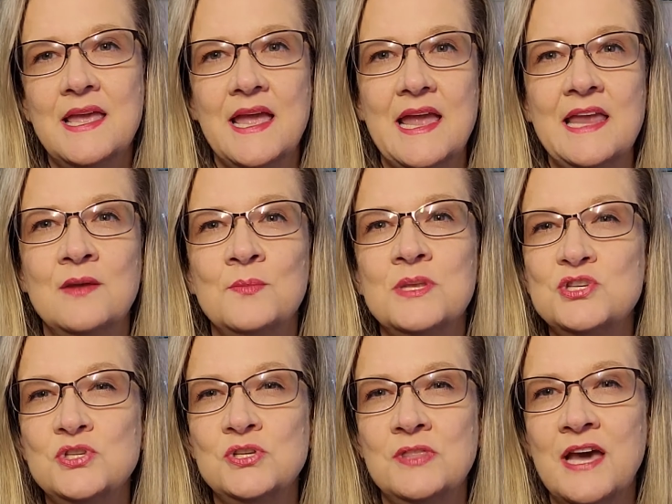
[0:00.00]
and I'm going
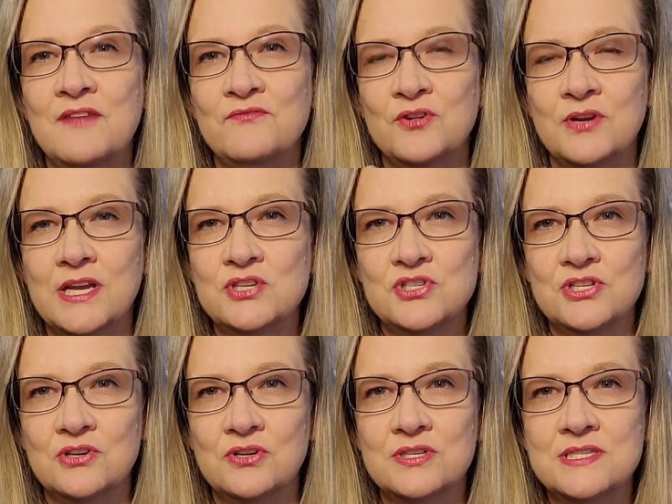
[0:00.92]
to do that for next
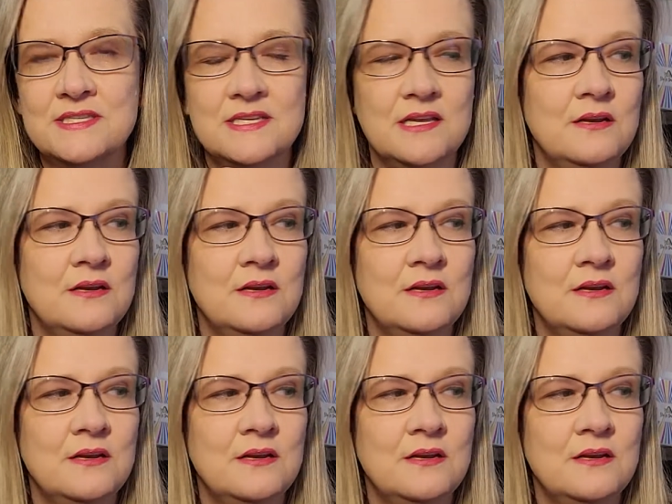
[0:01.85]
year instead